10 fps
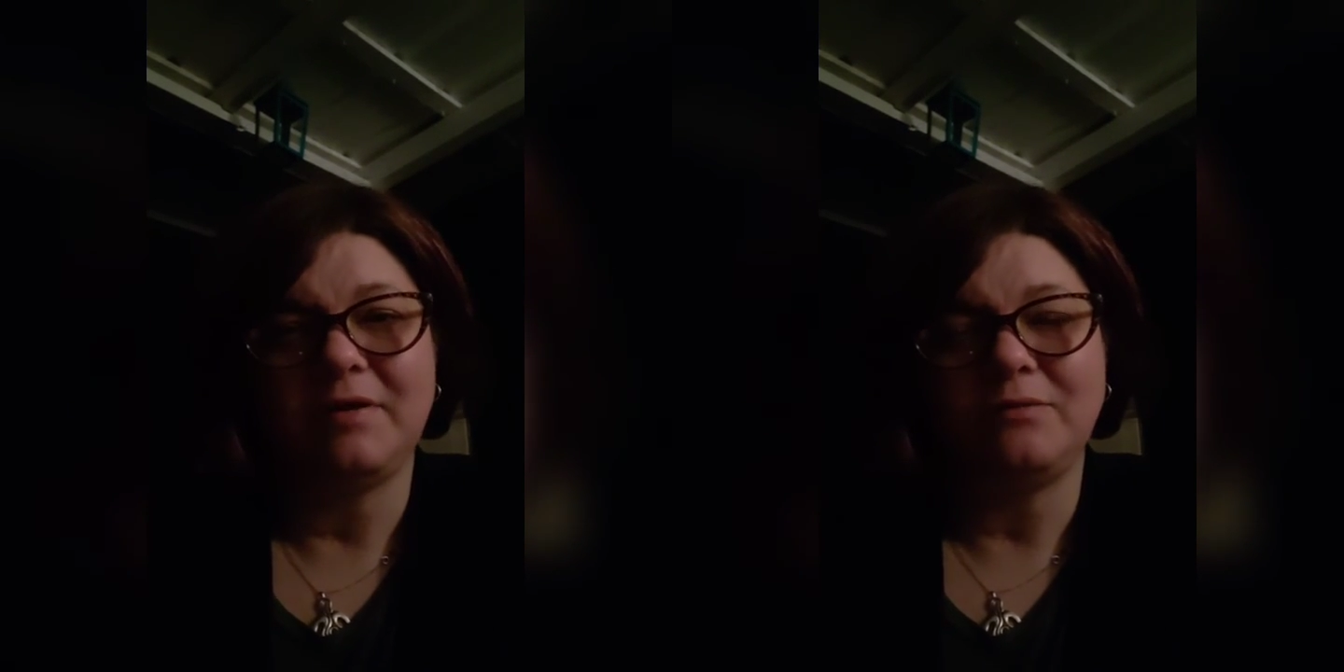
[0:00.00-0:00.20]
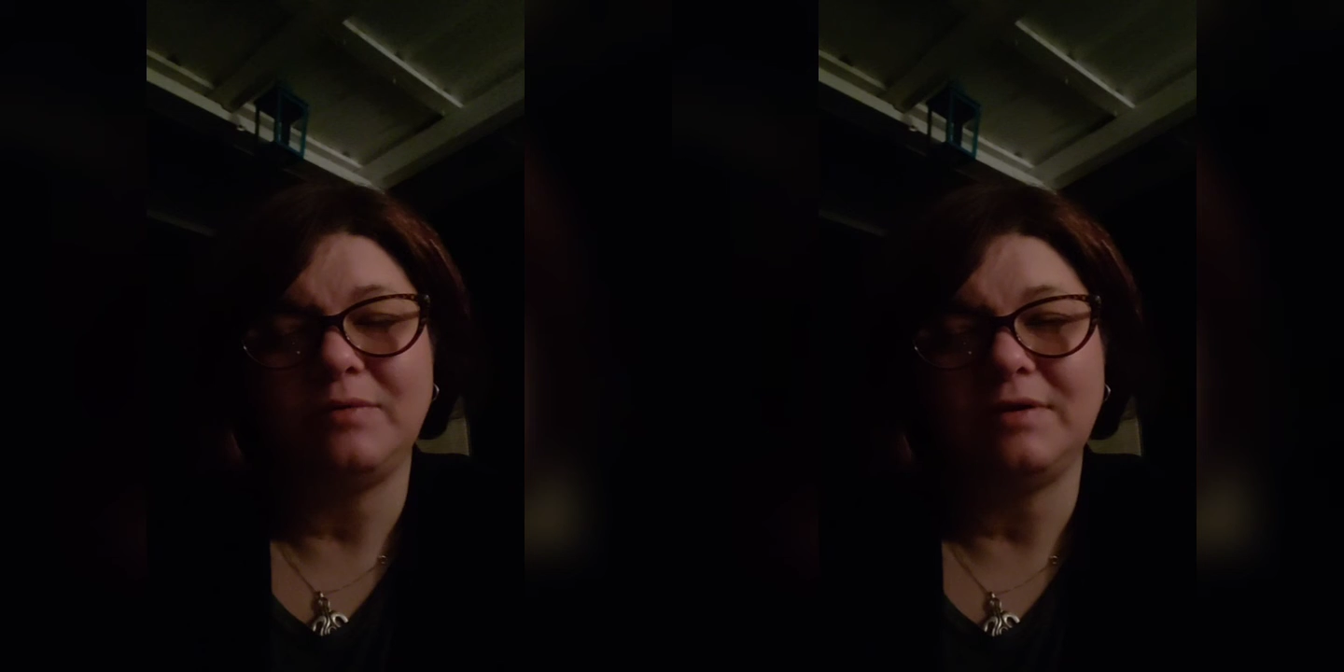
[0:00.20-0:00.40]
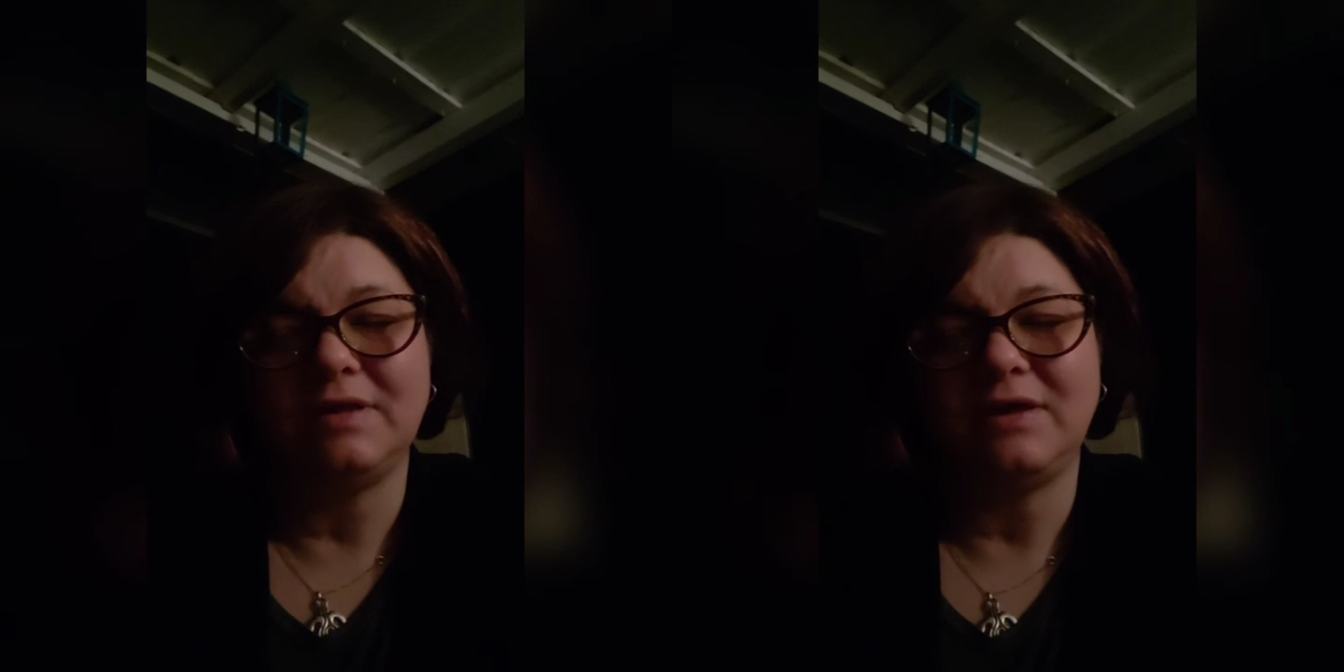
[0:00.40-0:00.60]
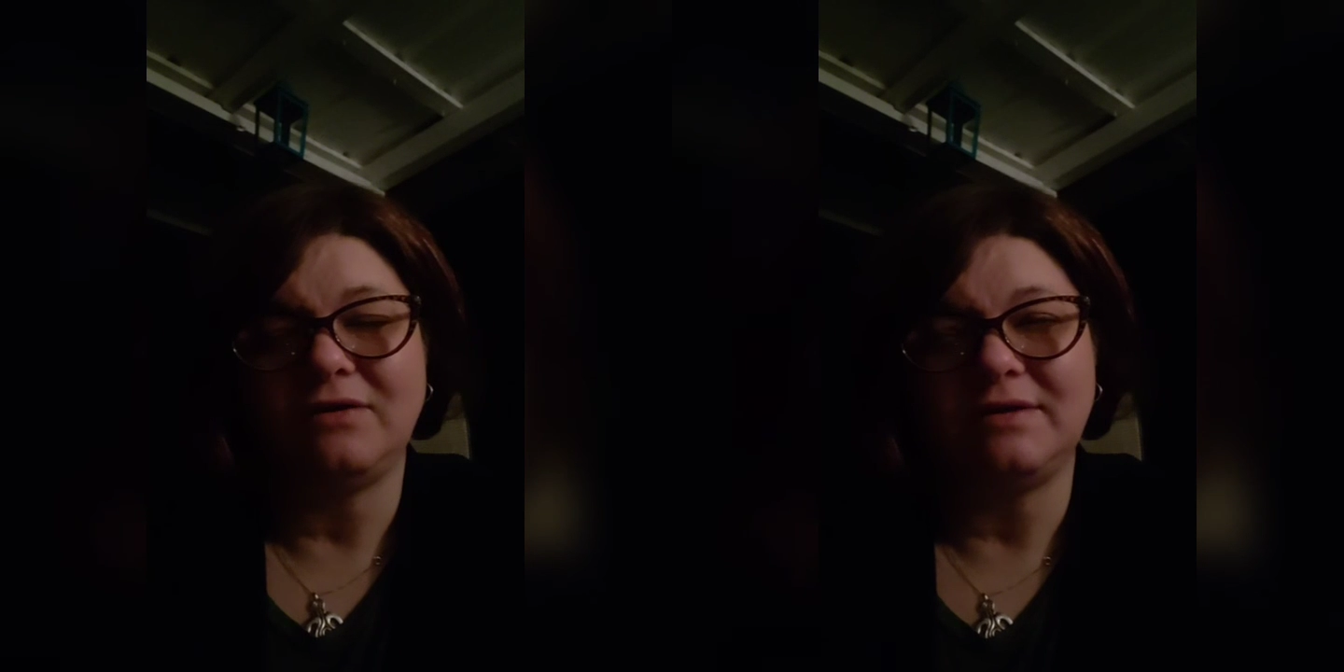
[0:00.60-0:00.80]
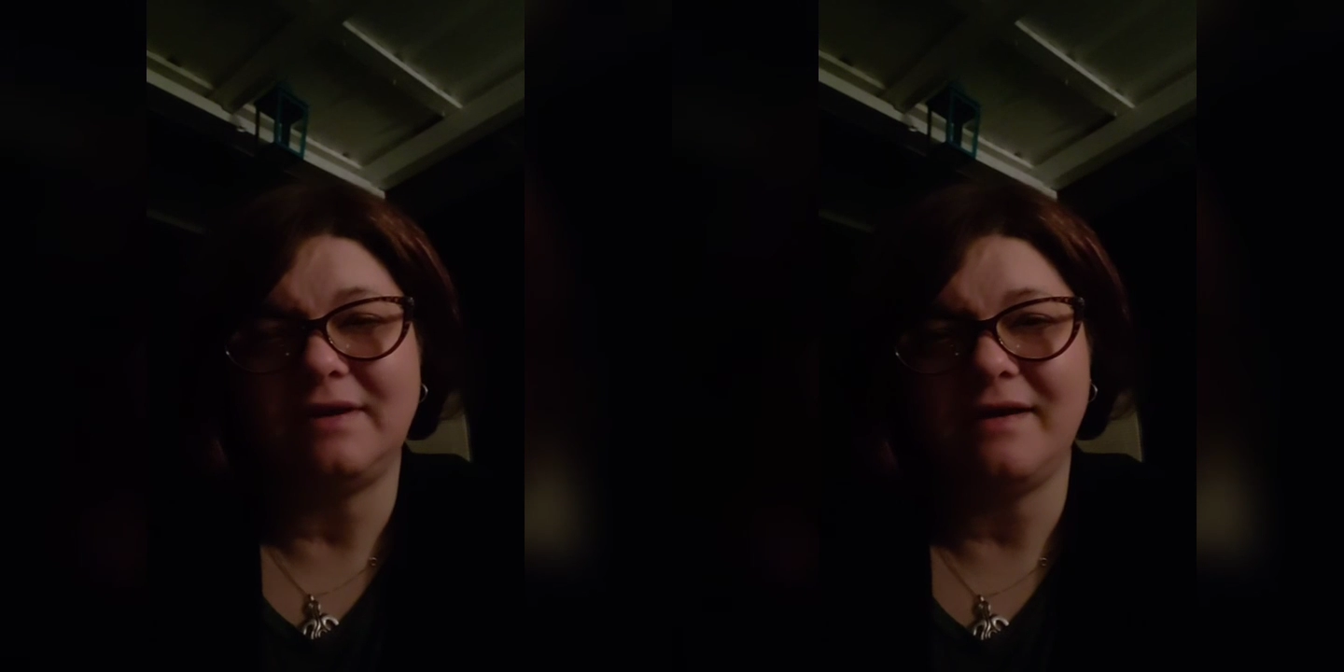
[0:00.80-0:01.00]
be a really
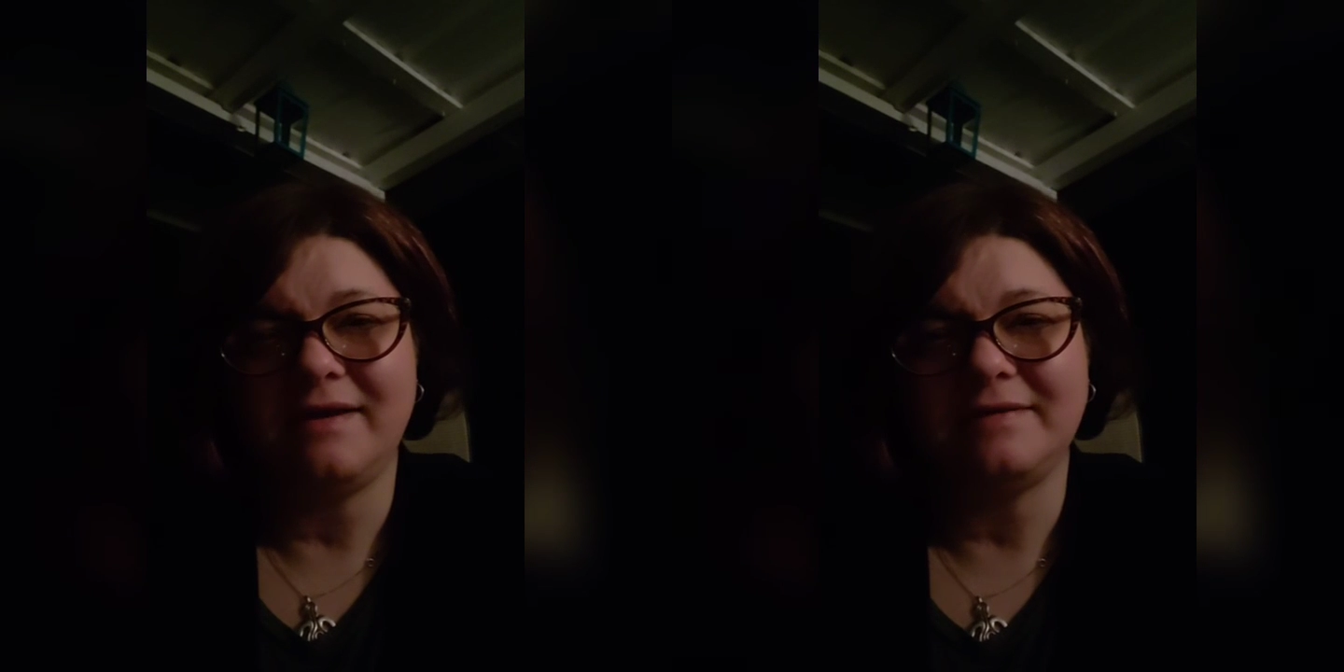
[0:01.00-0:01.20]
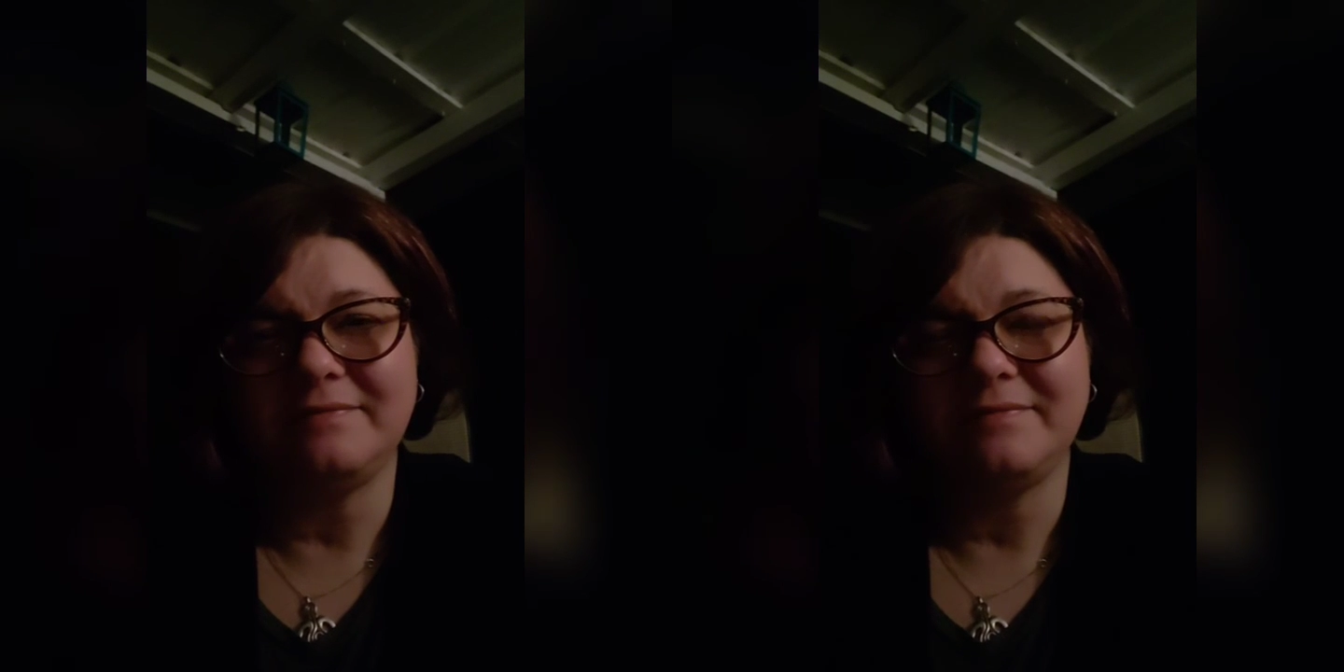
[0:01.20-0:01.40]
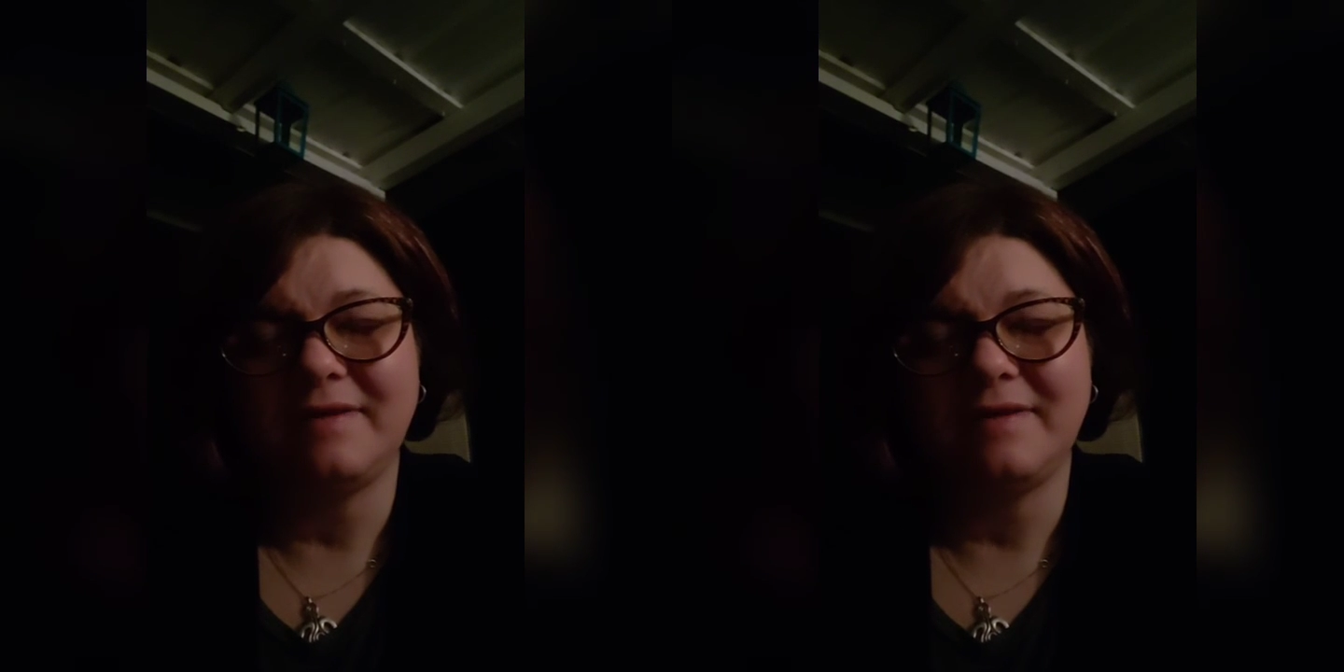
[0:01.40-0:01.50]
good night.